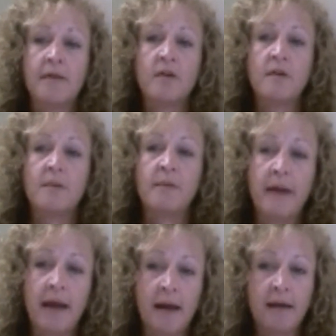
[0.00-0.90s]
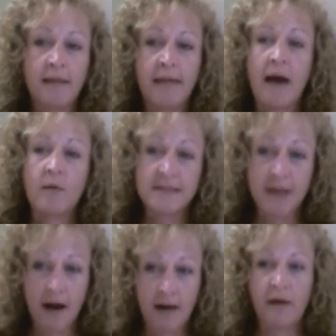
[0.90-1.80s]
human being that was
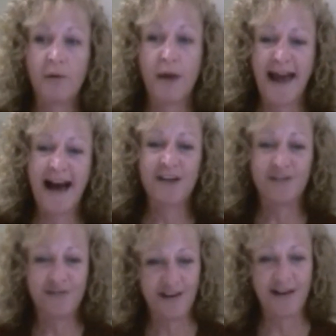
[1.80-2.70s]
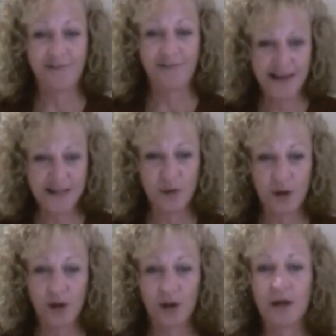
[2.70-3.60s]
on their way out of this
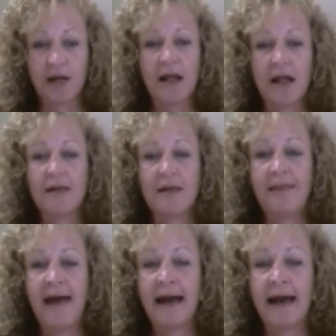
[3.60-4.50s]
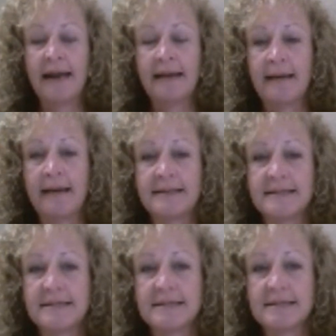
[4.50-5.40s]
world, that
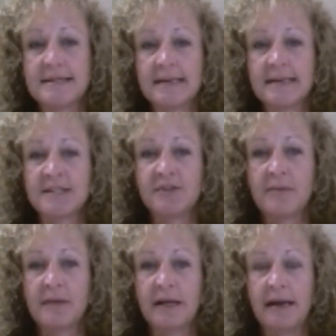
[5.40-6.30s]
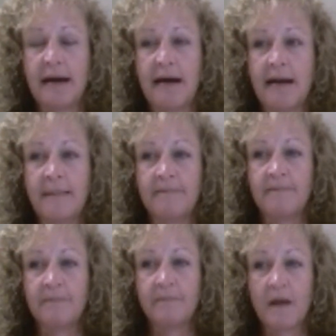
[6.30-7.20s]
it's extremely,
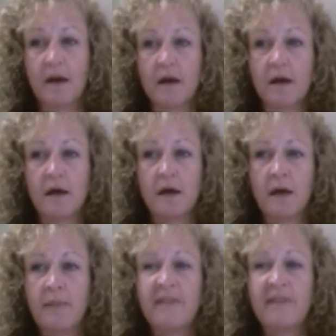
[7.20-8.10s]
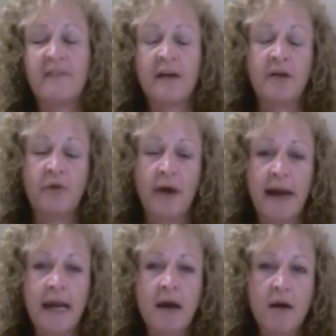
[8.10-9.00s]
can be very
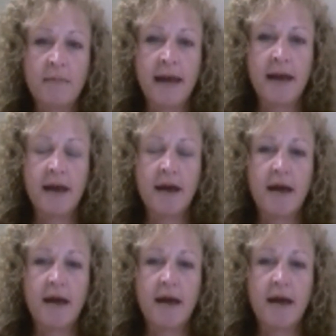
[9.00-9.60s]
draining on me,